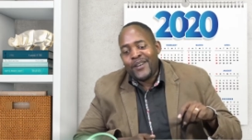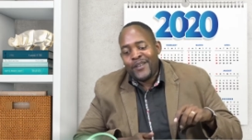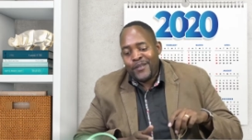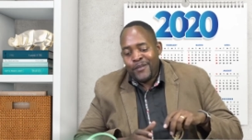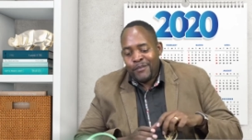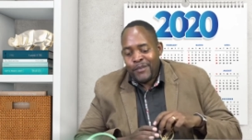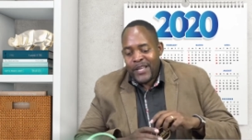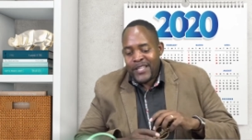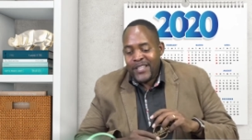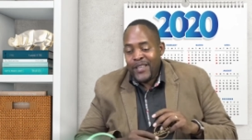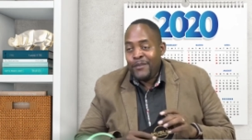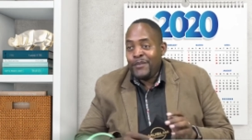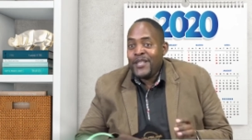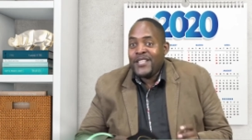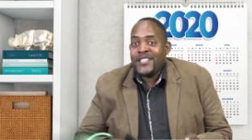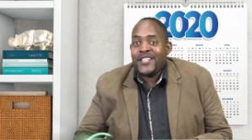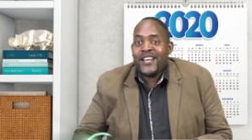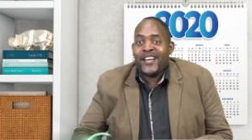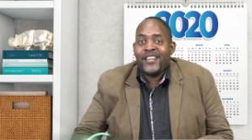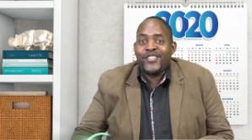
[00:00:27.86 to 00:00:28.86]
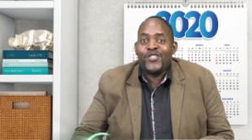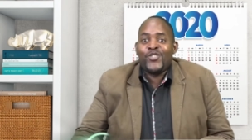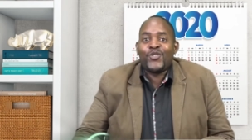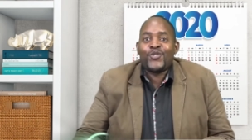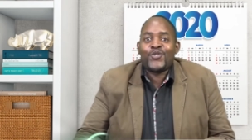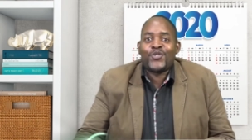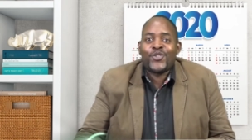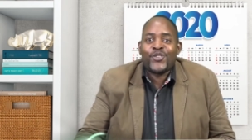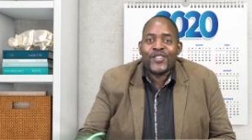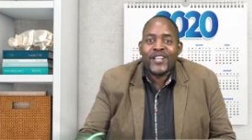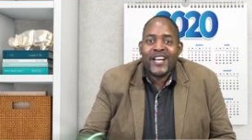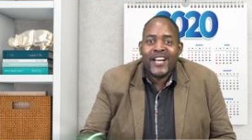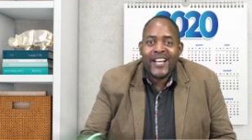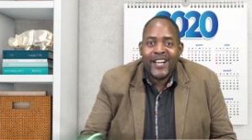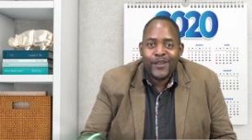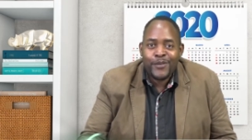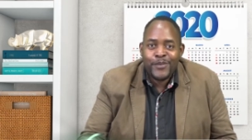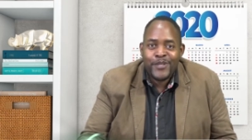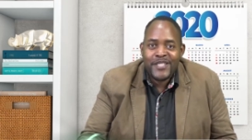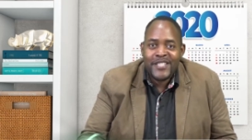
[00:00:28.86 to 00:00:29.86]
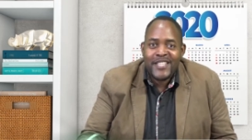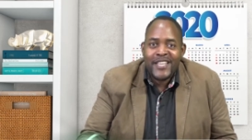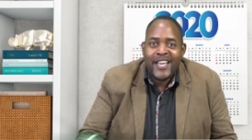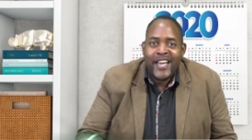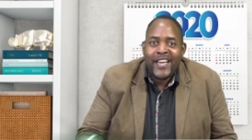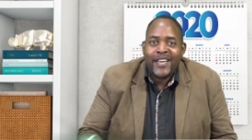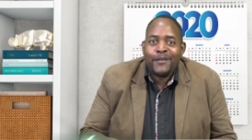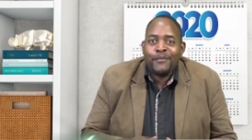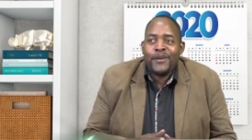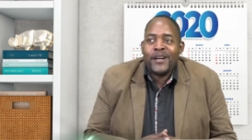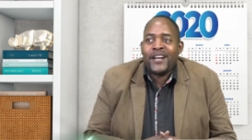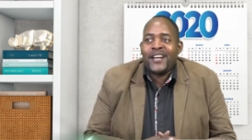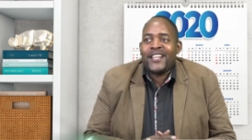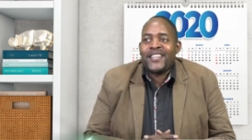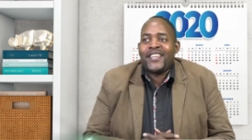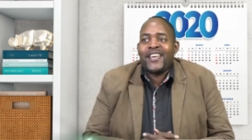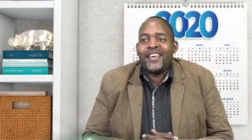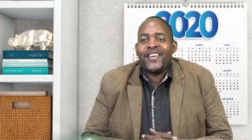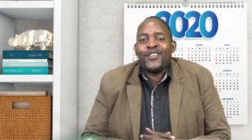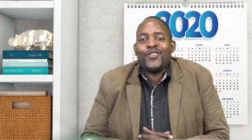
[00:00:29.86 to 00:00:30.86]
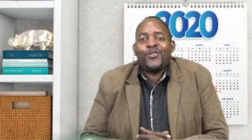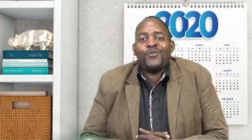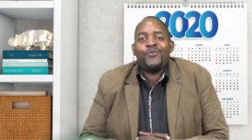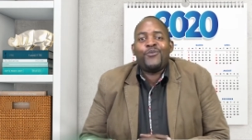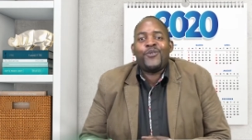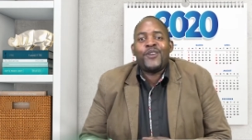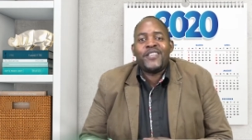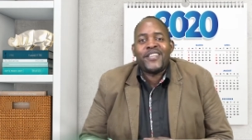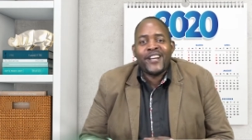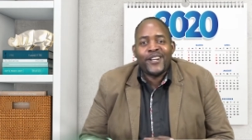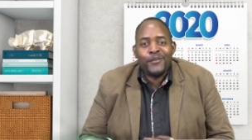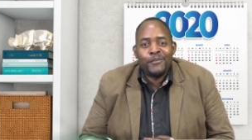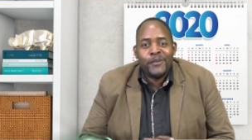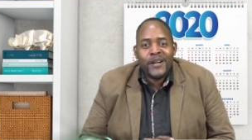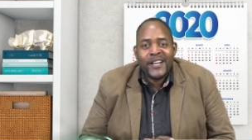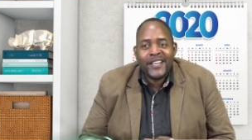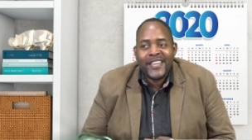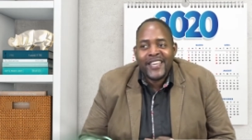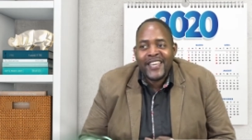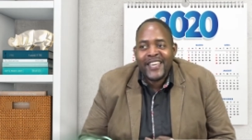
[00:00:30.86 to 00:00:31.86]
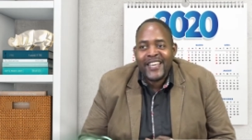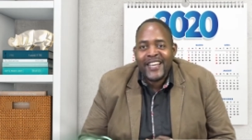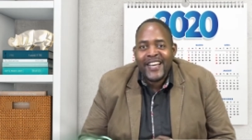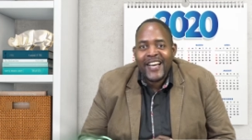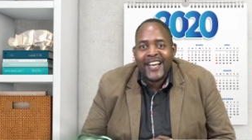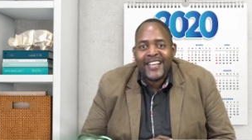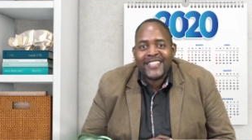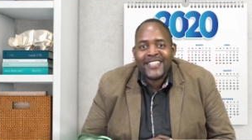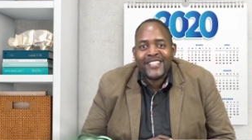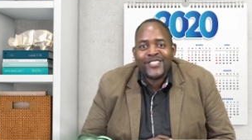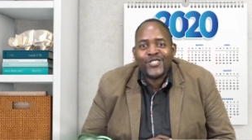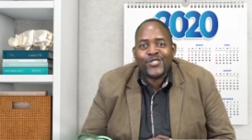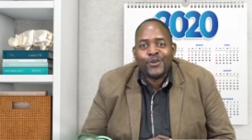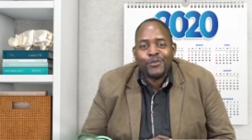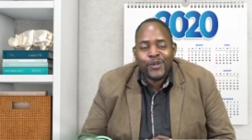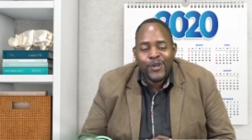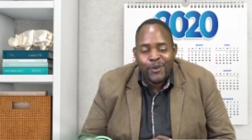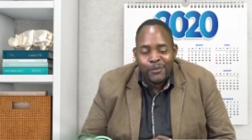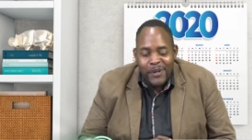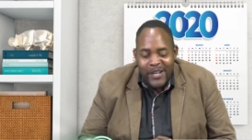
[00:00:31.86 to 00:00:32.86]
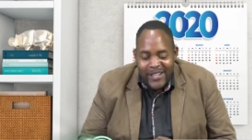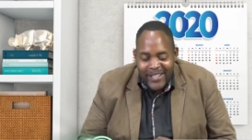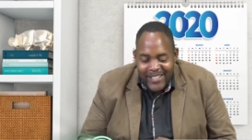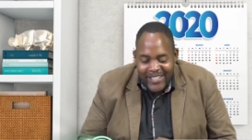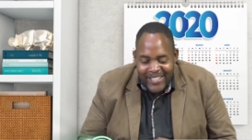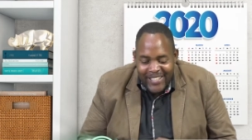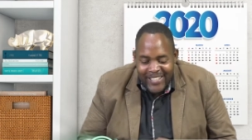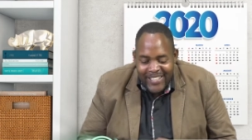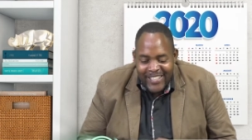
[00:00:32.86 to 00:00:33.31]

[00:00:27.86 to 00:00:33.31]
My name is Johnson Galauzi. I am the head of retail banking at the Tropical Bank.